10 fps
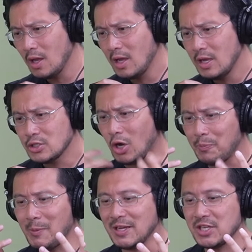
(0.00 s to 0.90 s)
So
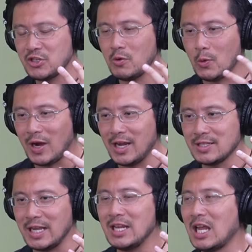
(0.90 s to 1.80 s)
optimization requires
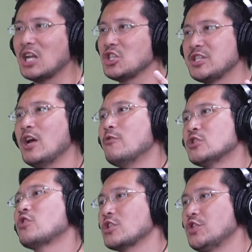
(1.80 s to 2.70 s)
a larger scale
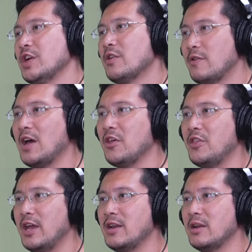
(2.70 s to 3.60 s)
restructuring rather
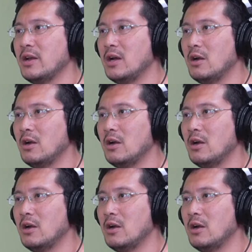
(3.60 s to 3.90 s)
than uh,